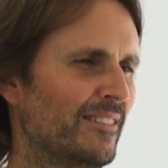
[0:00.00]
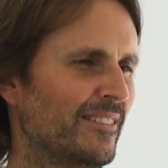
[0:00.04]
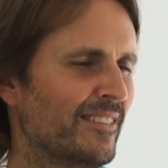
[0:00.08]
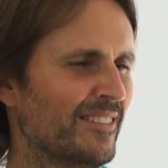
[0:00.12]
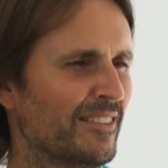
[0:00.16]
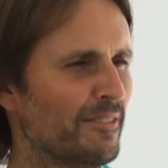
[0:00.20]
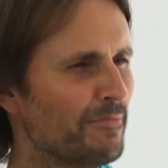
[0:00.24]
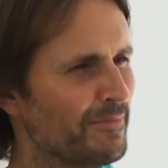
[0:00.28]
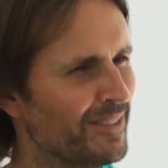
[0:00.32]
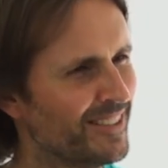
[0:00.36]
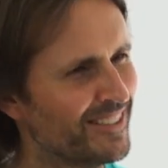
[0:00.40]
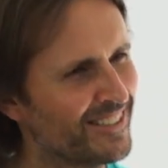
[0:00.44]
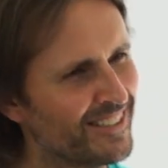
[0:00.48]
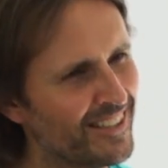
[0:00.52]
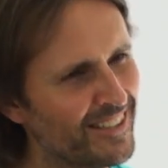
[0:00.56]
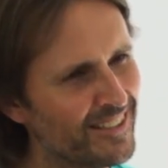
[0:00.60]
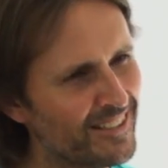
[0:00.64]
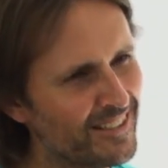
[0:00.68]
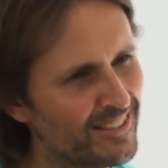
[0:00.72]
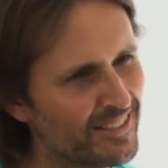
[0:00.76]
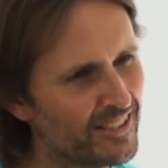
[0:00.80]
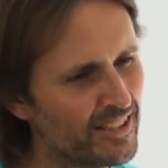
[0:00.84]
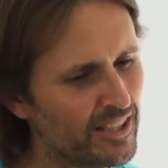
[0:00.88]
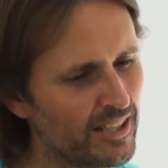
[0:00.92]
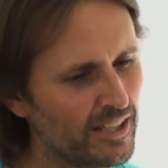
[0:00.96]
Does that make
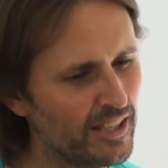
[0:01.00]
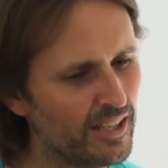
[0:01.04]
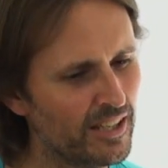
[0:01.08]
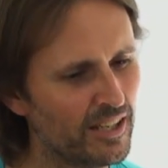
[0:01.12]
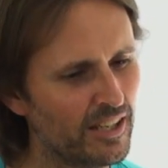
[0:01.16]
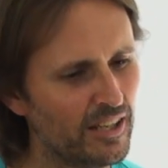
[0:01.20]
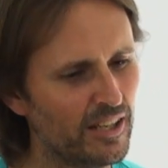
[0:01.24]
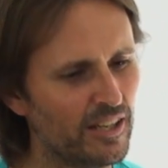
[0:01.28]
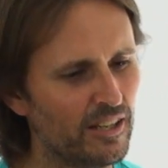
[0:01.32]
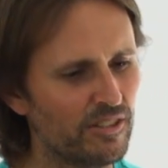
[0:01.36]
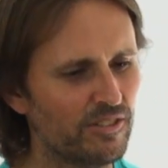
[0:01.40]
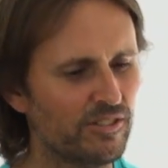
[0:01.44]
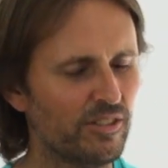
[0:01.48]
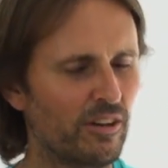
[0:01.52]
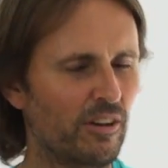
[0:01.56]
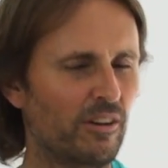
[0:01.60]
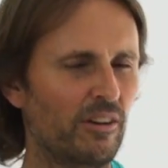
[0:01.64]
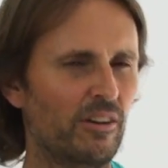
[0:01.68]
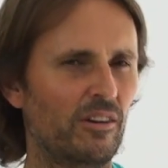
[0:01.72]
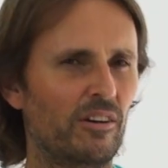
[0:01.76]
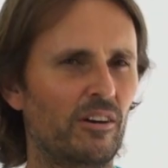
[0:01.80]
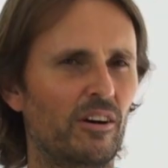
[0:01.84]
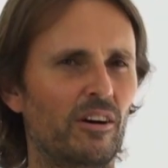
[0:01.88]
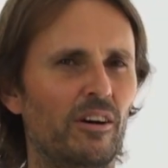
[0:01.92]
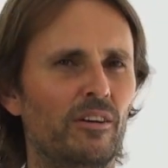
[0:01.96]
sense?
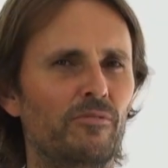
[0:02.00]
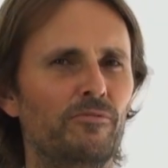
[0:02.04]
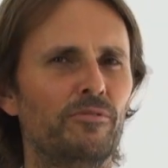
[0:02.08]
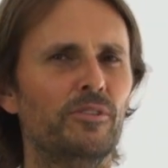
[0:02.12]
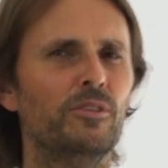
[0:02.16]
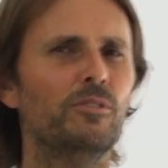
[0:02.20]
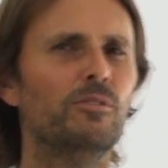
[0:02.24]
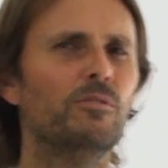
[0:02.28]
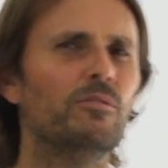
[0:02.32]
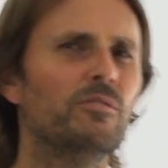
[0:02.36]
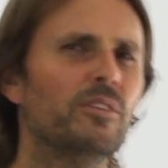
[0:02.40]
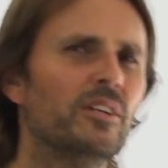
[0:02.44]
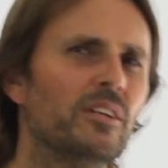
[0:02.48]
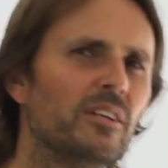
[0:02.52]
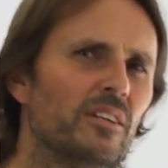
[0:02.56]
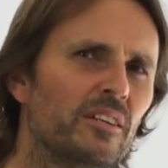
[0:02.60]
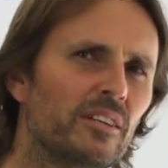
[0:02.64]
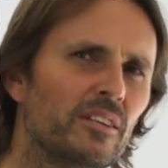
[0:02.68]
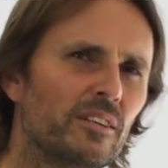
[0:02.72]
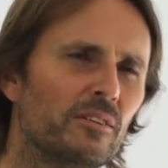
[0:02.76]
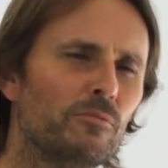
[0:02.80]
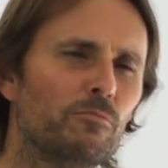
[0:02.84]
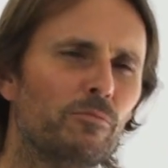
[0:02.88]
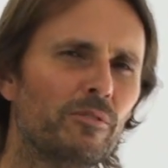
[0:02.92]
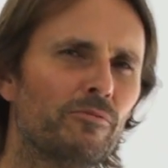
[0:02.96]
So I feel
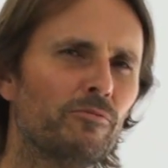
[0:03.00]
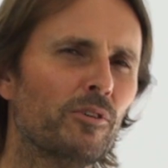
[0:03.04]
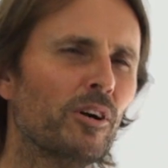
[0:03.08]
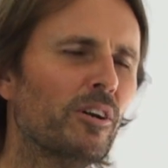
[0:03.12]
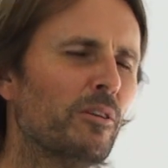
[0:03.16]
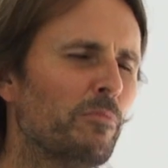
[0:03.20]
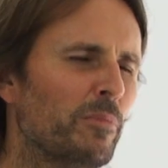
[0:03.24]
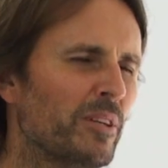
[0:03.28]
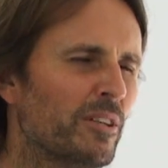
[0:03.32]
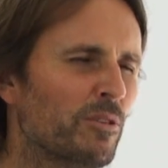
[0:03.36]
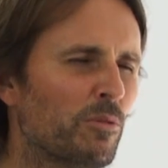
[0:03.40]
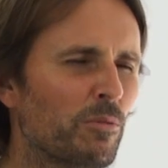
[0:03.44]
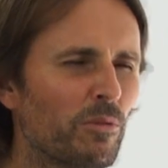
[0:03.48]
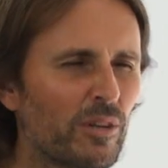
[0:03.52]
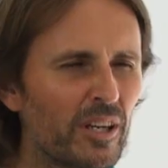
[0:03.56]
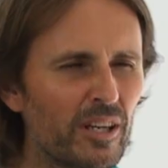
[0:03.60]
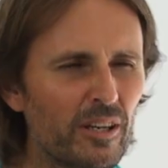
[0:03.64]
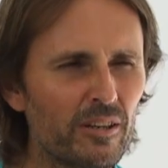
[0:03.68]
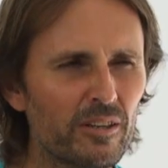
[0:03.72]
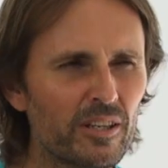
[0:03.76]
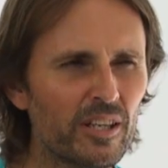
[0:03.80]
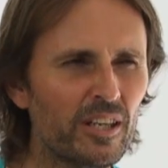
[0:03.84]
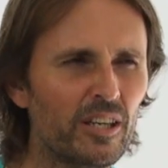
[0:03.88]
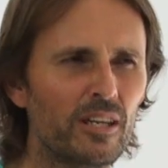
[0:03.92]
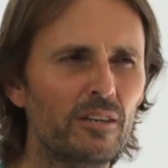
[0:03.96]
that we've got to be
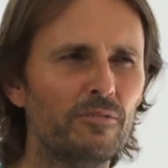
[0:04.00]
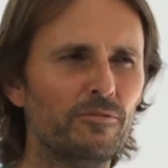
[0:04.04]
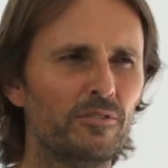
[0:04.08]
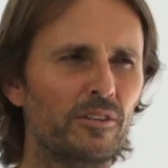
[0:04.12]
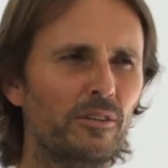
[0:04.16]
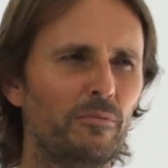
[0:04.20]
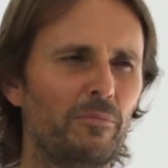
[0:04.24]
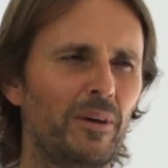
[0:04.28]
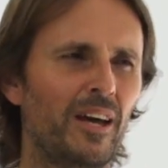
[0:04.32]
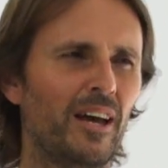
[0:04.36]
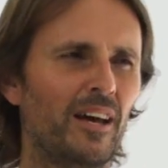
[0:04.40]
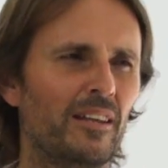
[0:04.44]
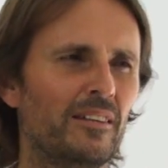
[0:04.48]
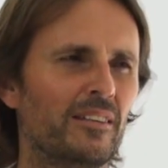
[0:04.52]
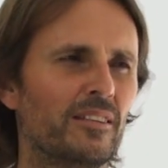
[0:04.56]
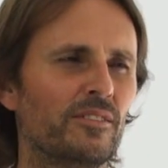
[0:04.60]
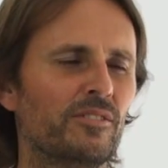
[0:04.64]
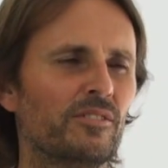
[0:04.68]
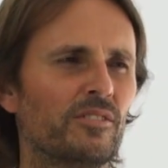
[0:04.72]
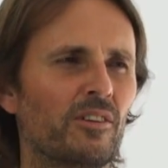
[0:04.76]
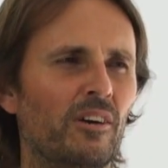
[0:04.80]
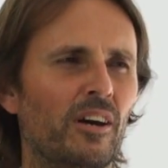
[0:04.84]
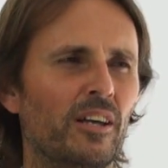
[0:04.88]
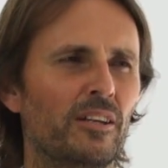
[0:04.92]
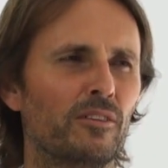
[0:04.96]
careful about
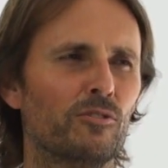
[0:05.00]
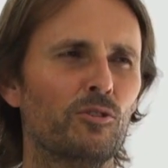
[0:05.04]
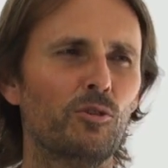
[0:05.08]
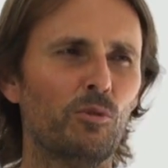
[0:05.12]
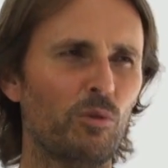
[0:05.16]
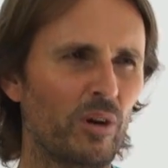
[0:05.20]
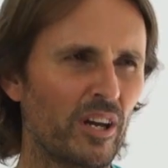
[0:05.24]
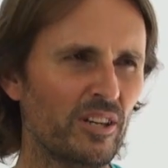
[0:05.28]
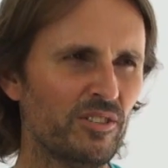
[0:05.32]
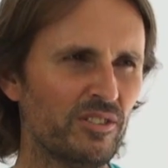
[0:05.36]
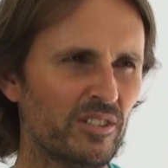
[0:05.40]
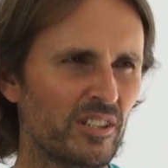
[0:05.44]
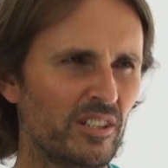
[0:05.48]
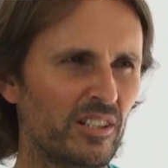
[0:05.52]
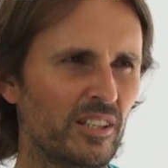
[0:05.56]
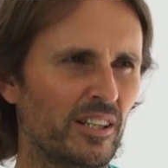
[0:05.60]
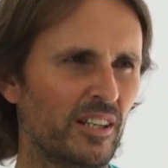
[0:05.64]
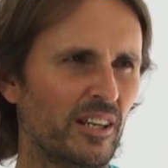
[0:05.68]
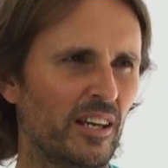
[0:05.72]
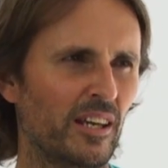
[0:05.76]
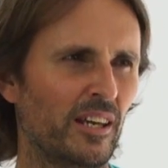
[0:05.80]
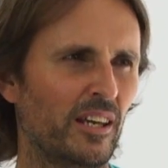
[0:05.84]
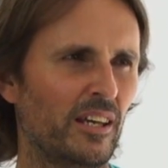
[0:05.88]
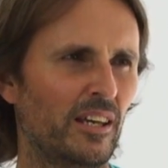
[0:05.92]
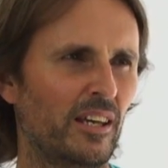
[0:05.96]
this kind of
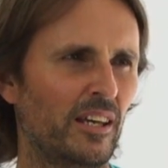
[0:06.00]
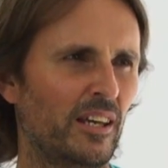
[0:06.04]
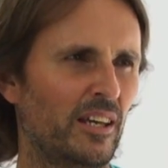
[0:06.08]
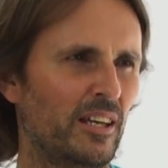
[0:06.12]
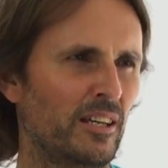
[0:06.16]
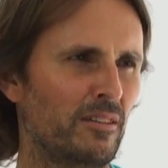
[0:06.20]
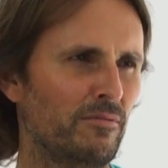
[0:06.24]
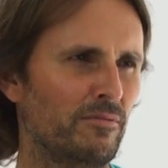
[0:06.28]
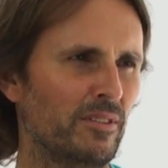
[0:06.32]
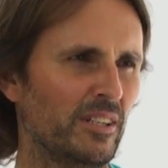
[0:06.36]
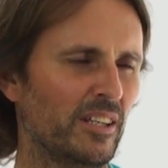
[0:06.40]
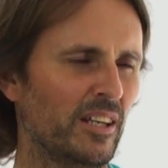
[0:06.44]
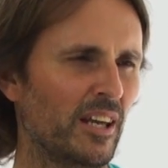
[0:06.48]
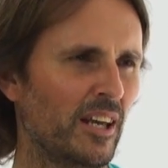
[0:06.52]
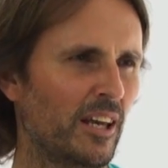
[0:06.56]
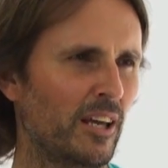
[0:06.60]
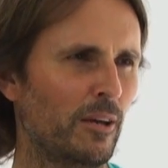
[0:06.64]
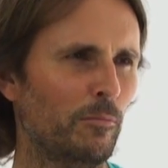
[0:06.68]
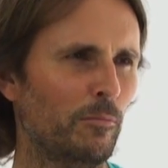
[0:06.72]
questioning, even